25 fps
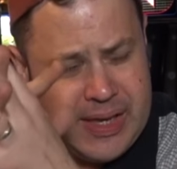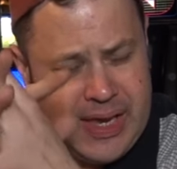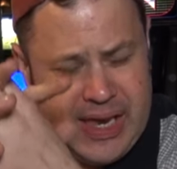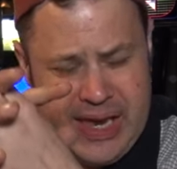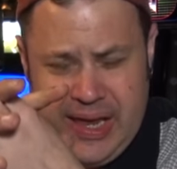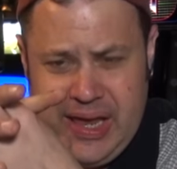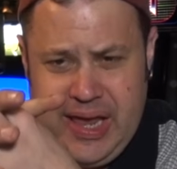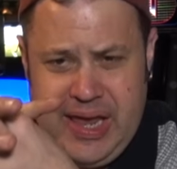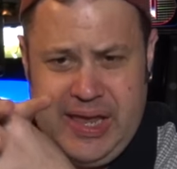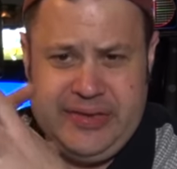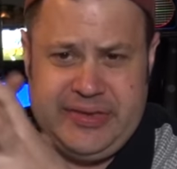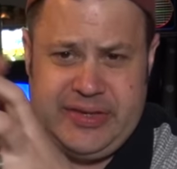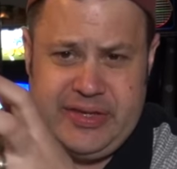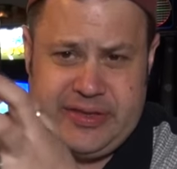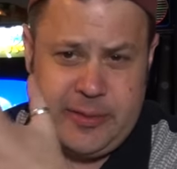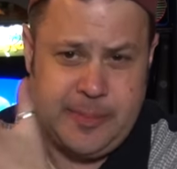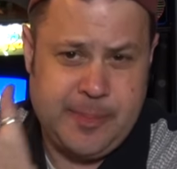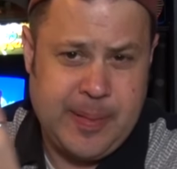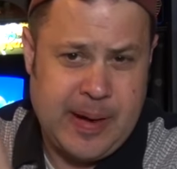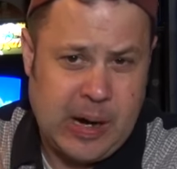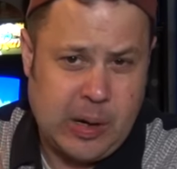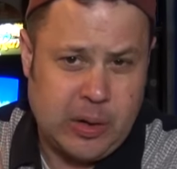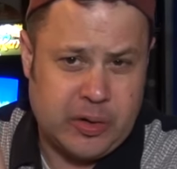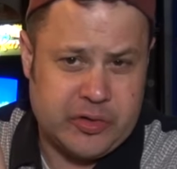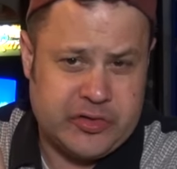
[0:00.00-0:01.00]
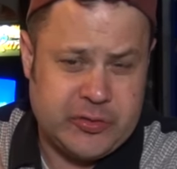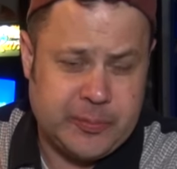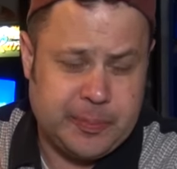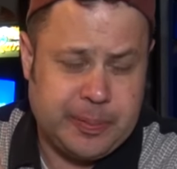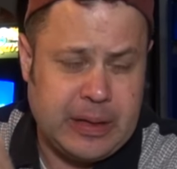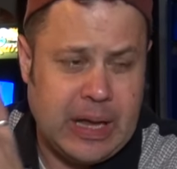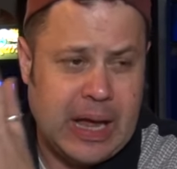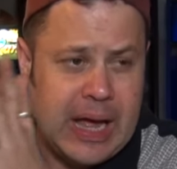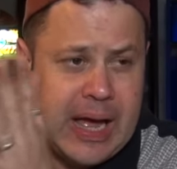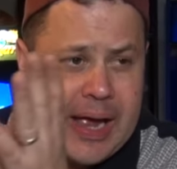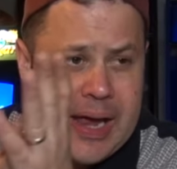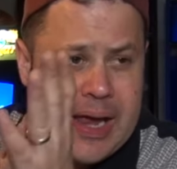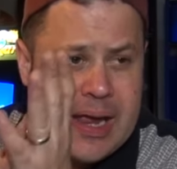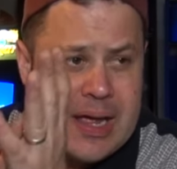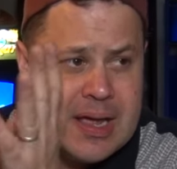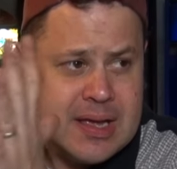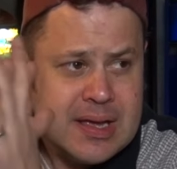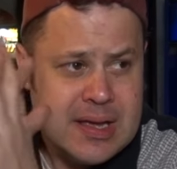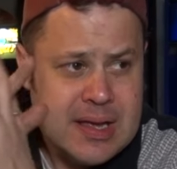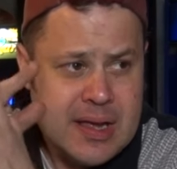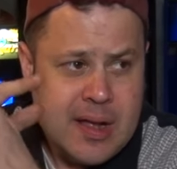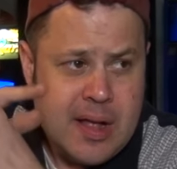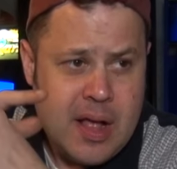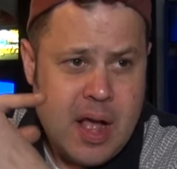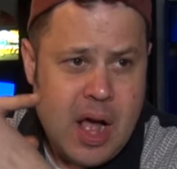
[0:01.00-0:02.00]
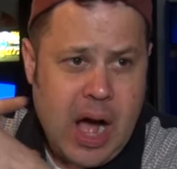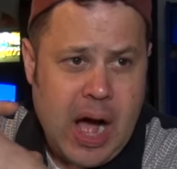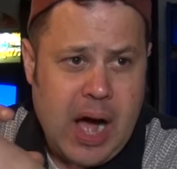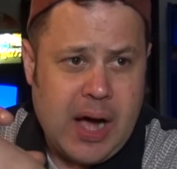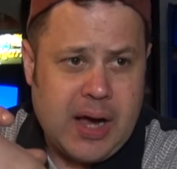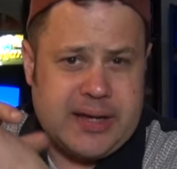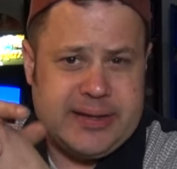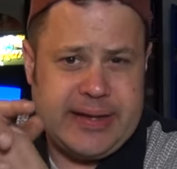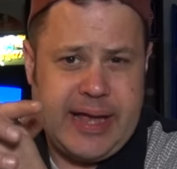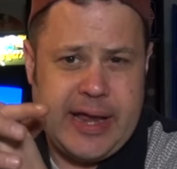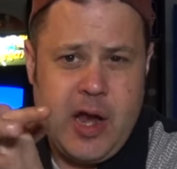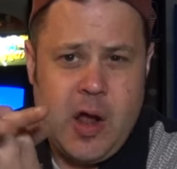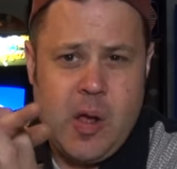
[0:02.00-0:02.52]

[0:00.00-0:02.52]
Is it the power supply? because uh, I